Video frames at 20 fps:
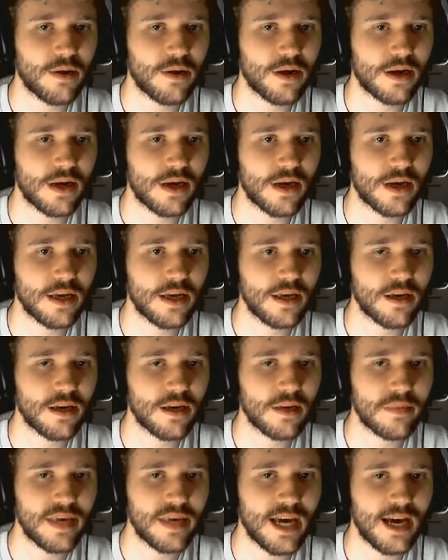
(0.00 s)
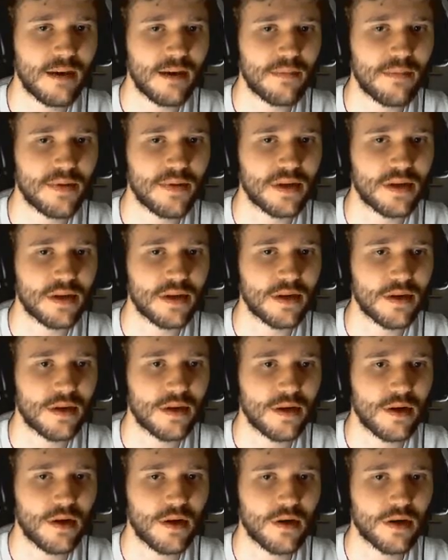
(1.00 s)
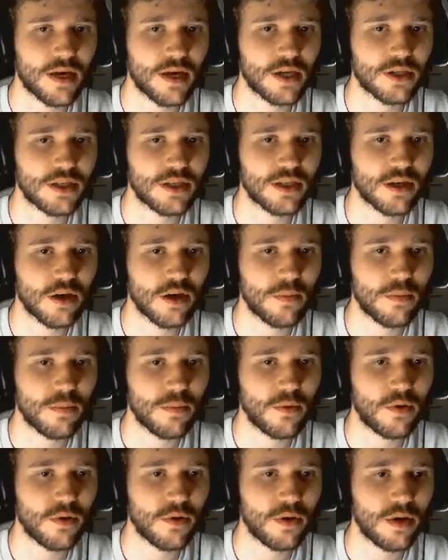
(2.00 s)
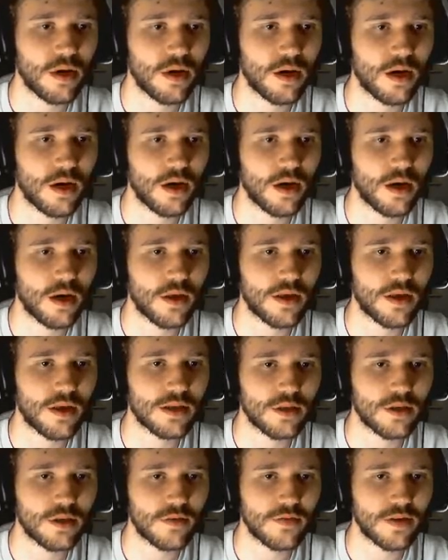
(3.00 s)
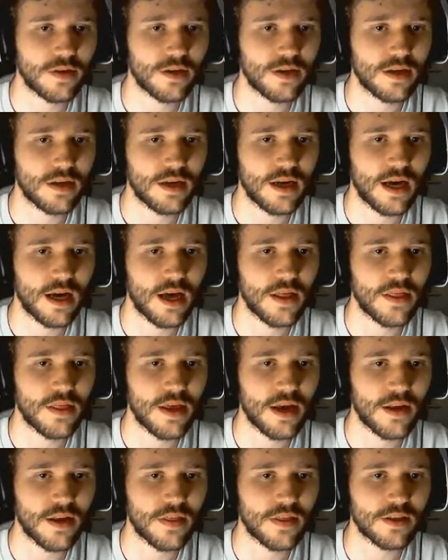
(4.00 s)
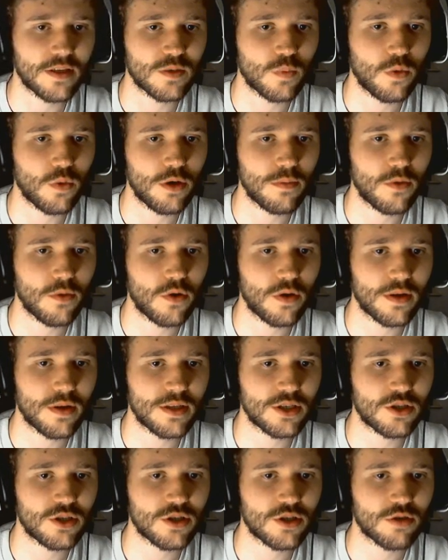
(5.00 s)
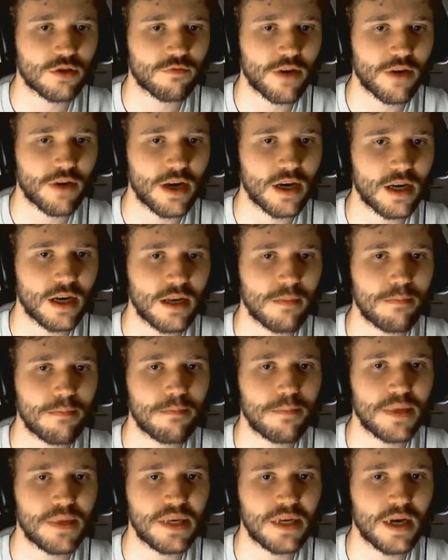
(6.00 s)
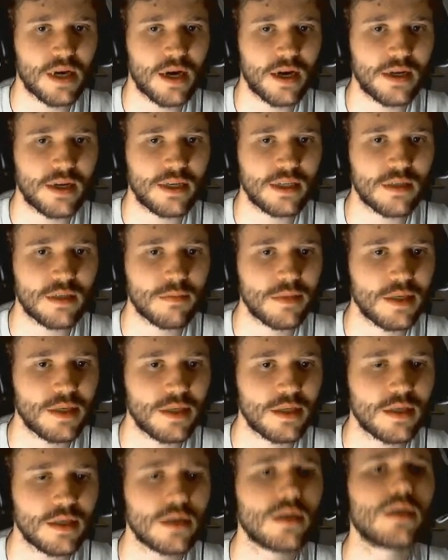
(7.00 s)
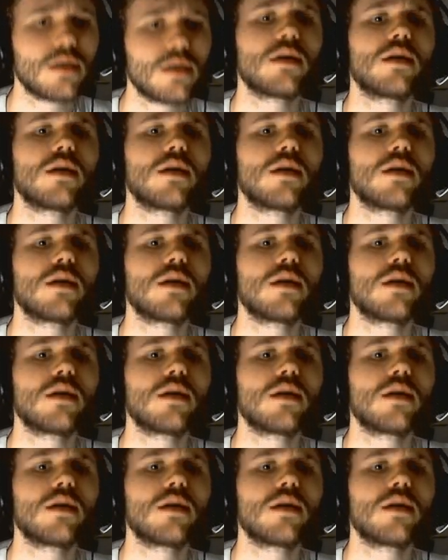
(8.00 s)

out, I, I ain't gonna be happy. Okay, I just need a couple more. Uh, here's another. And then I think there's one more and it's directly behind me.